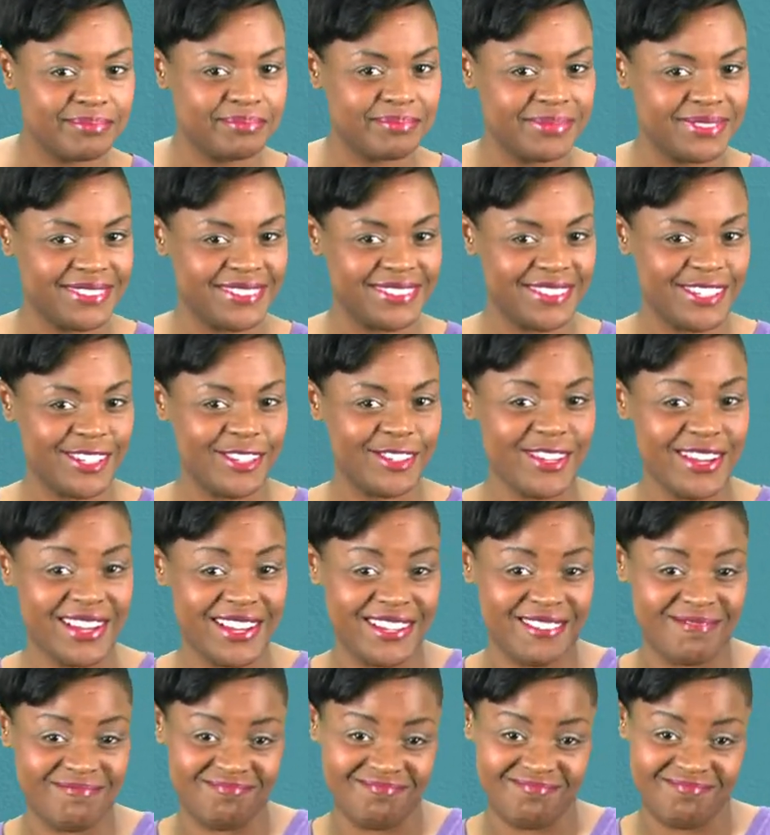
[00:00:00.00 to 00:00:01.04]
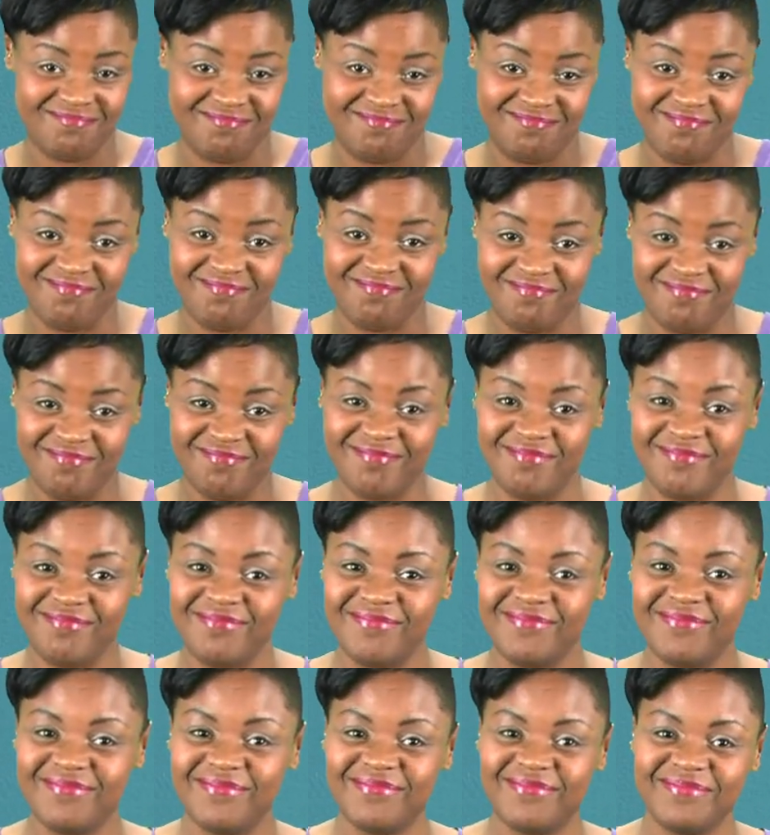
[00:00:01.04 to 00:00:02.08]
Video clips of full-length
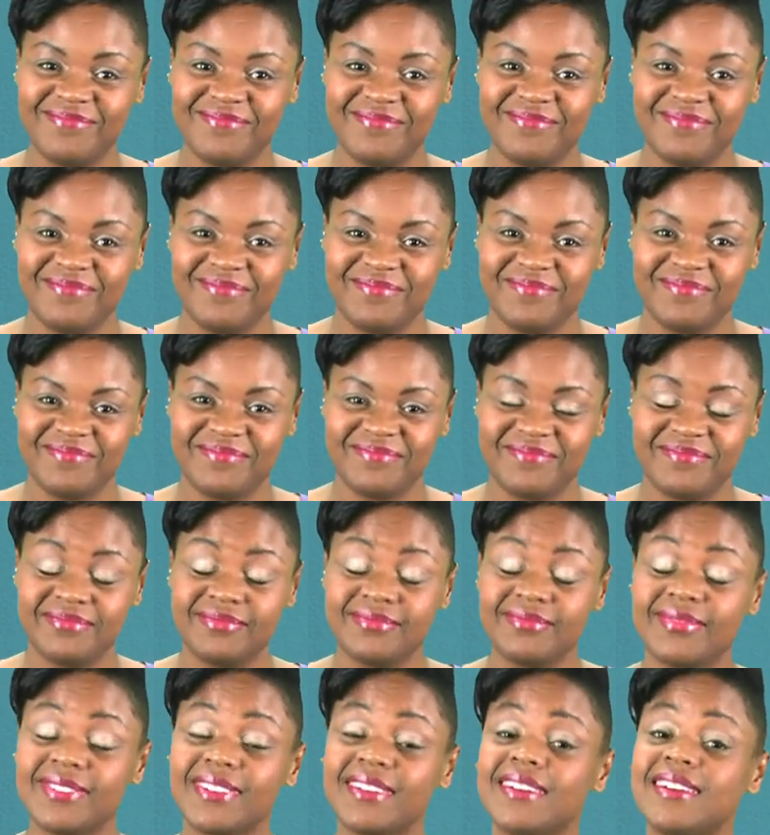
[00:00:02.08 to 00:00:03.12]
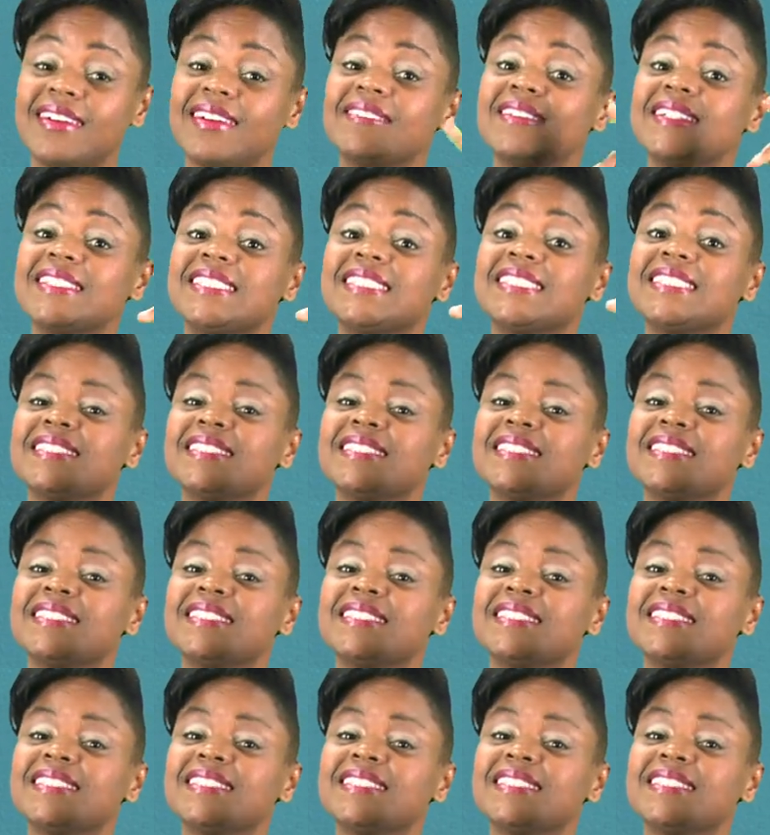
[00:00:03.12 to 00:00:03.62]
programs on the internet. The FCC has